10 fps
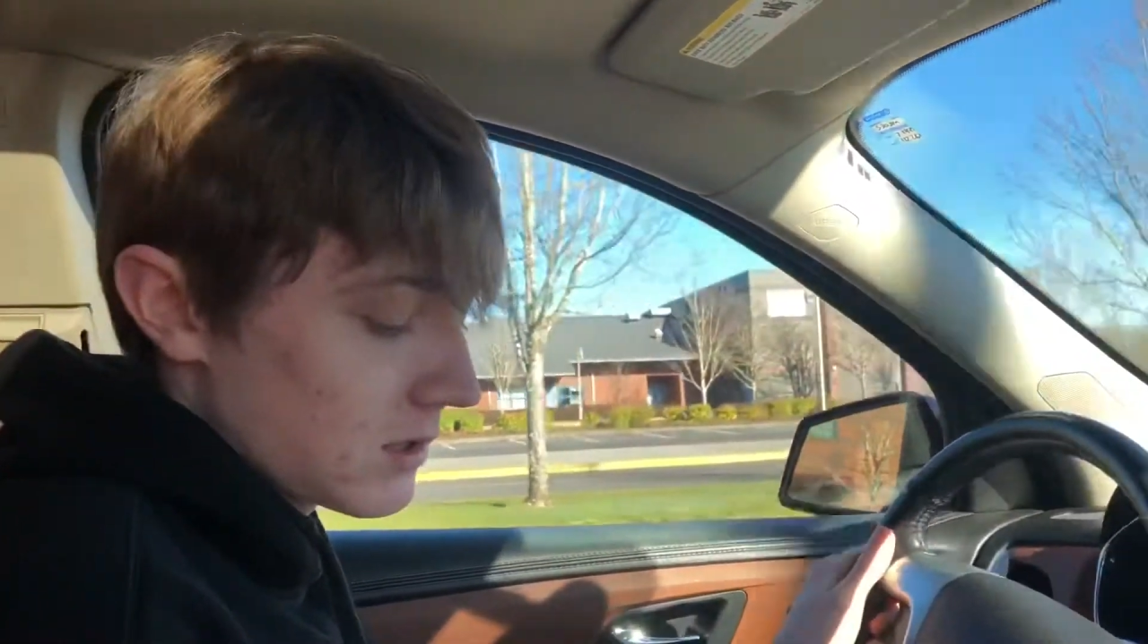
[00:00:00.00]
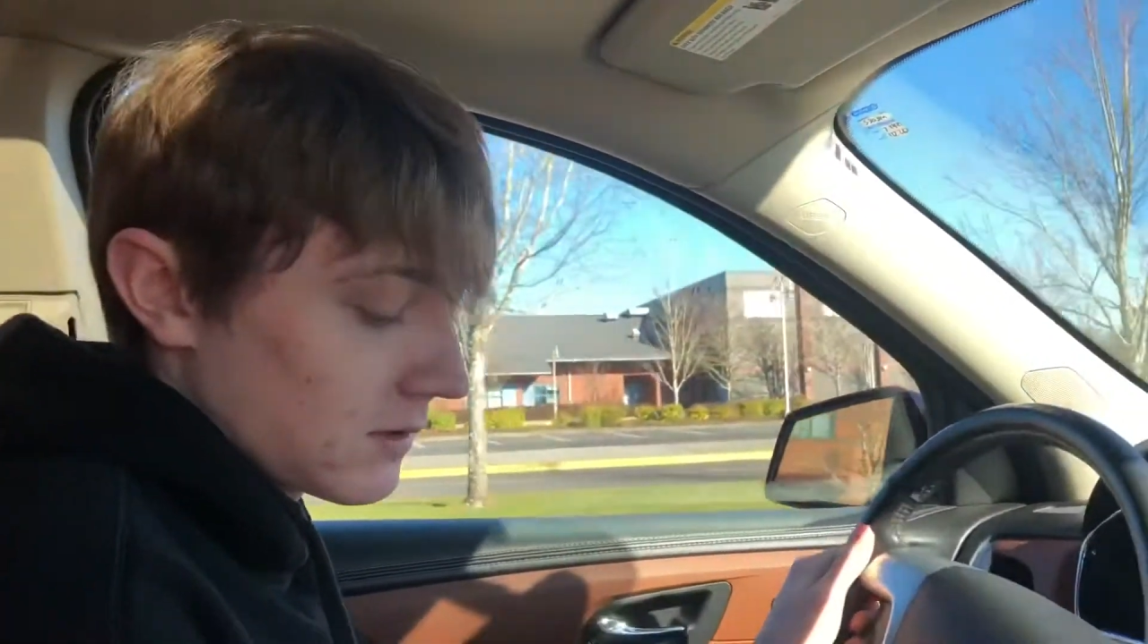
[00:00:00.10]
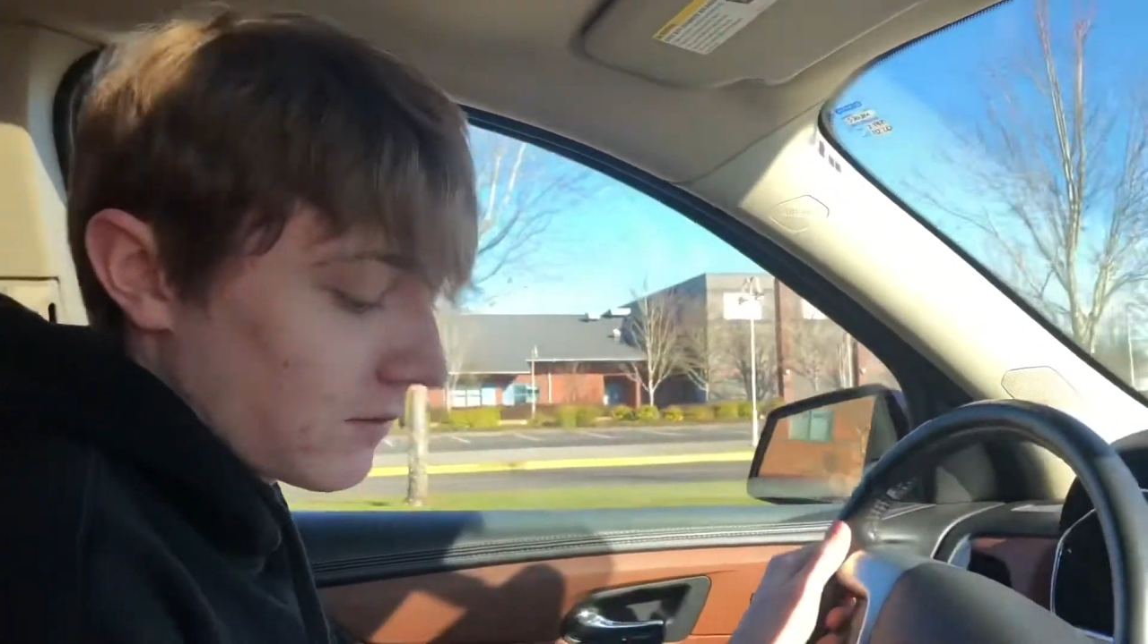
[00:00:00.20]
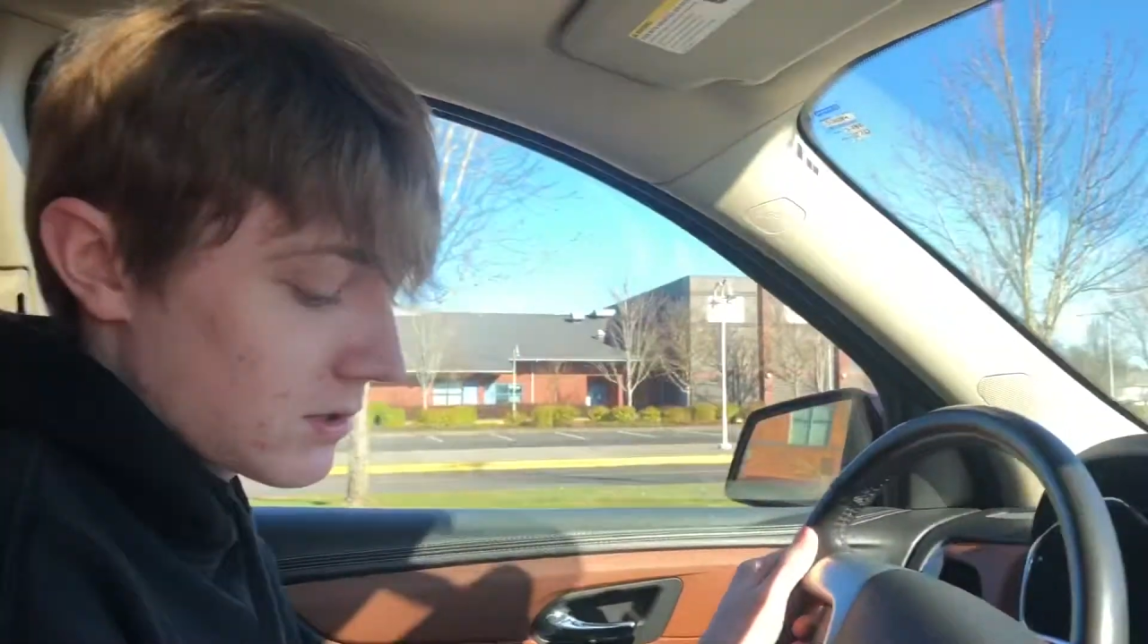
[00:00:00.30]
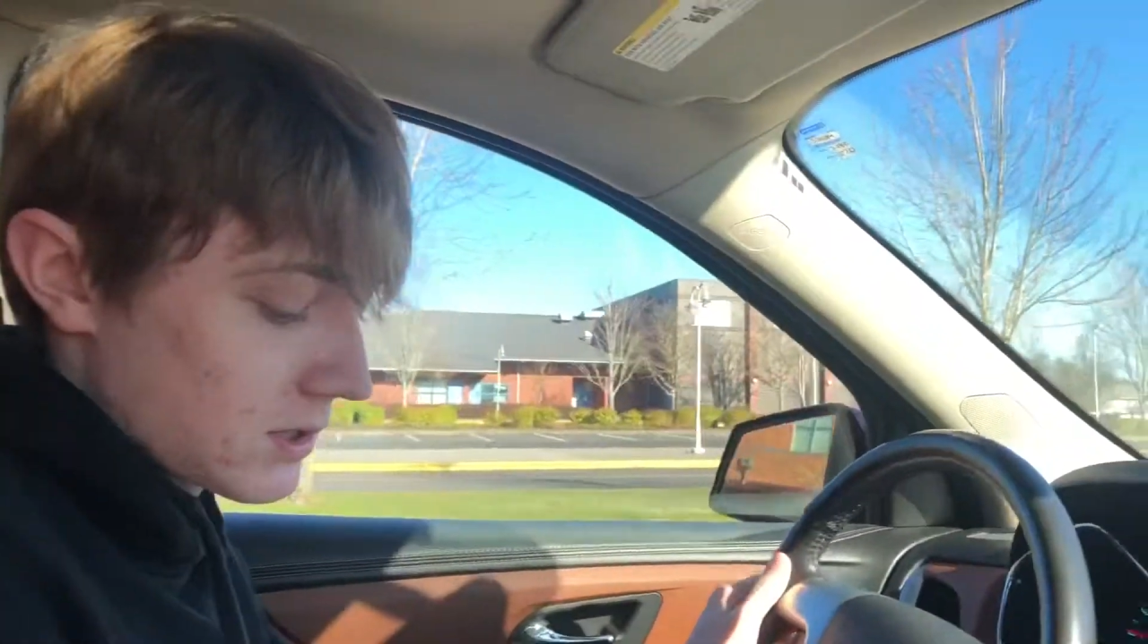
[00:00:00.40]
as
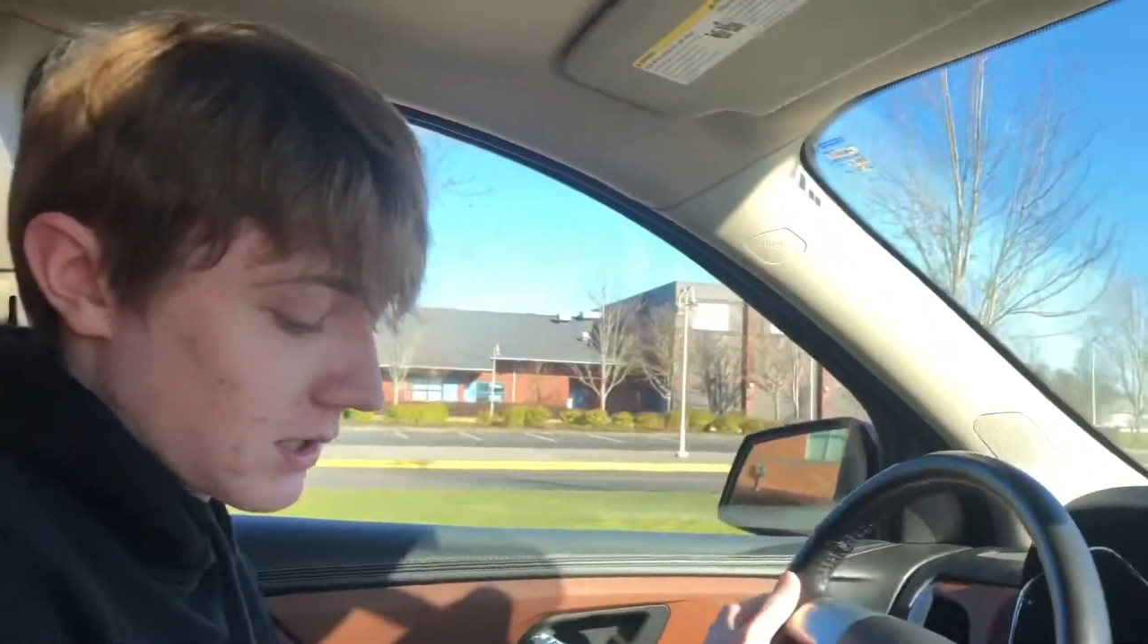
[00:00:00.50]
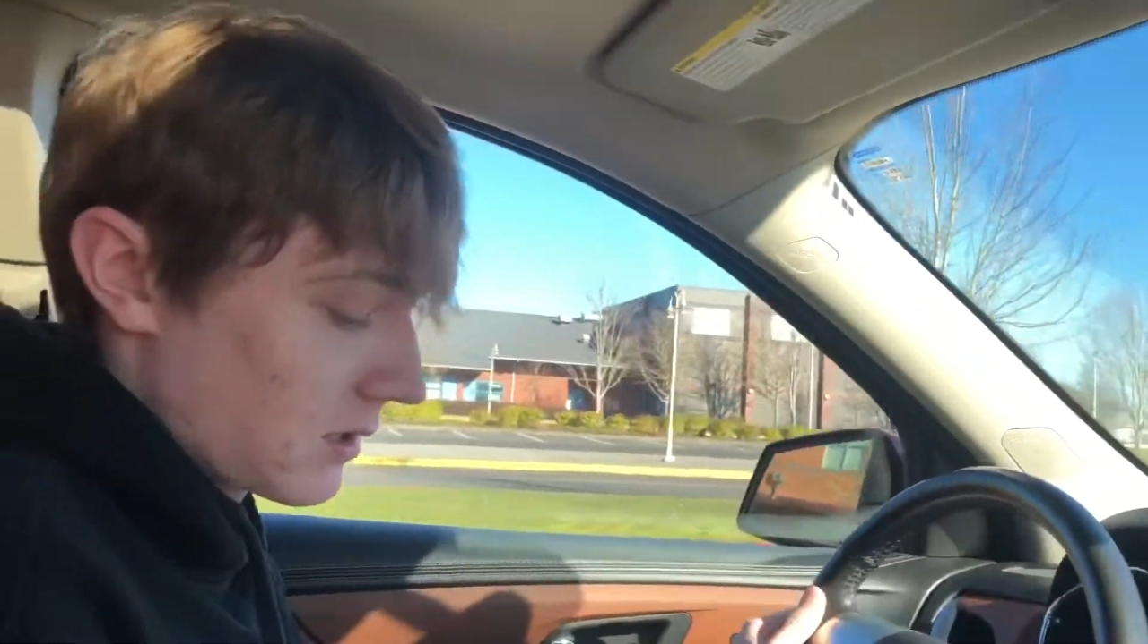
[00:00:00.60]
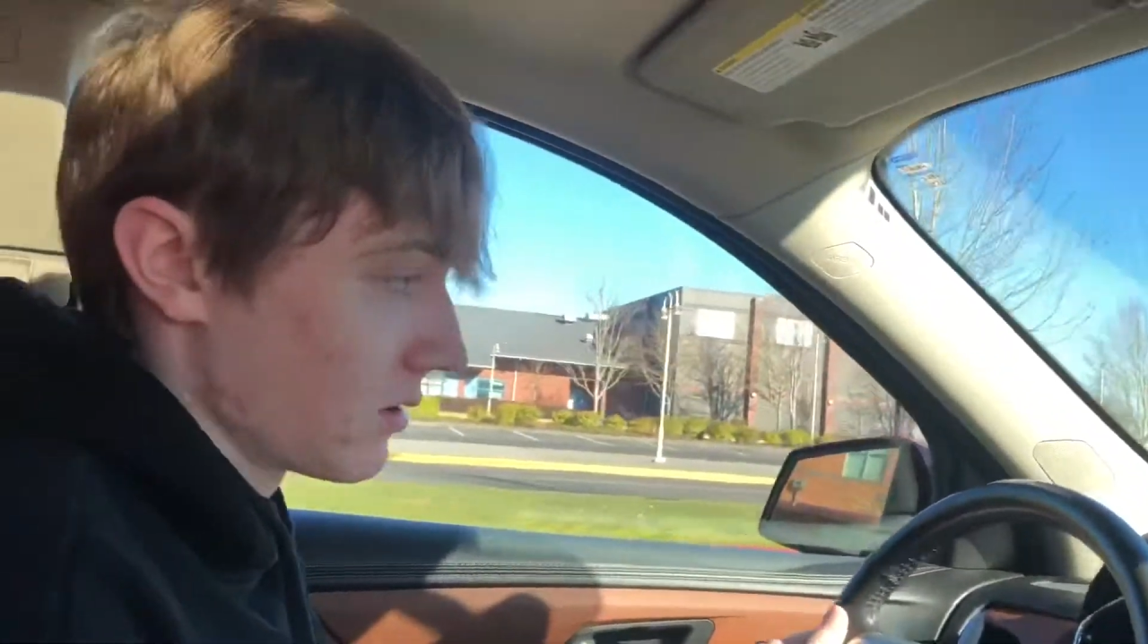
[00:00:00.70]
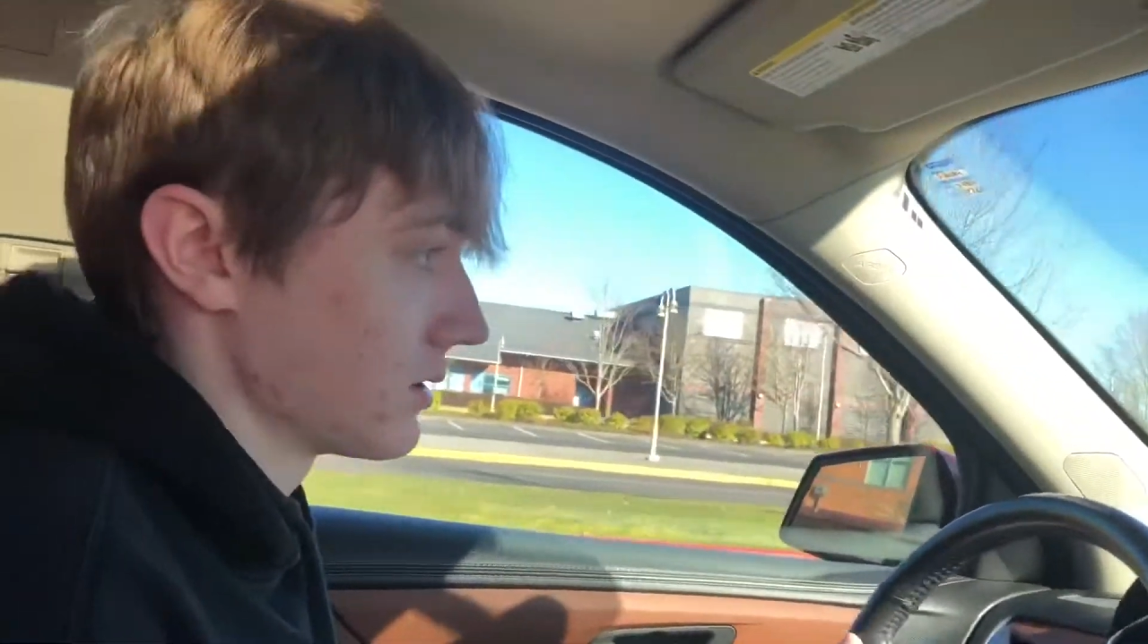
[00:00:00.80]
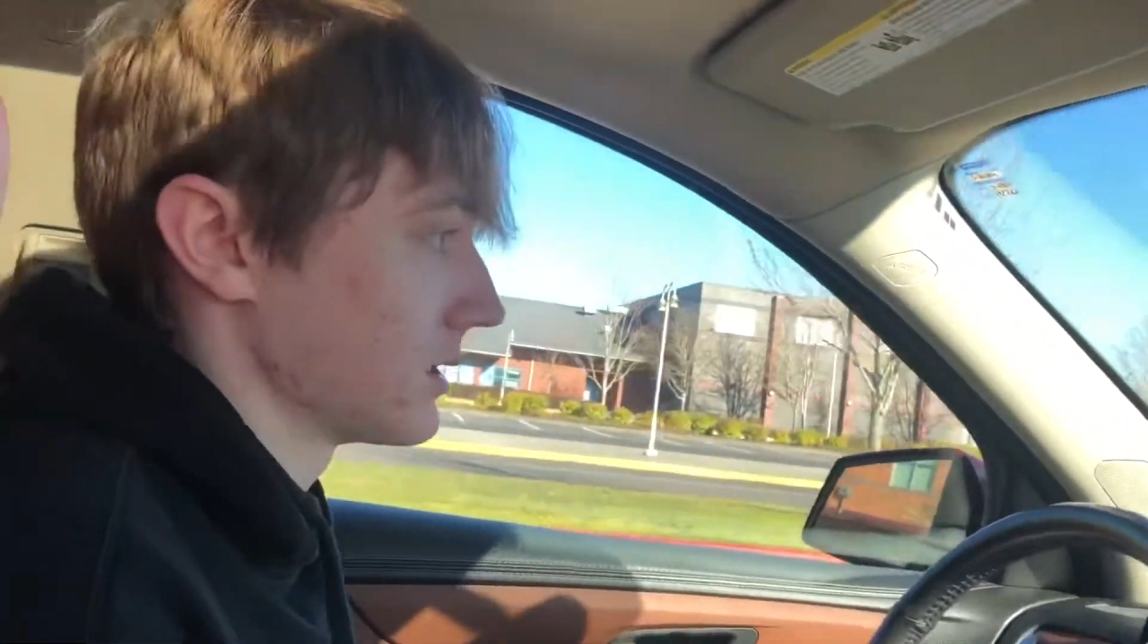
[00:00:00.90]
far as it goes,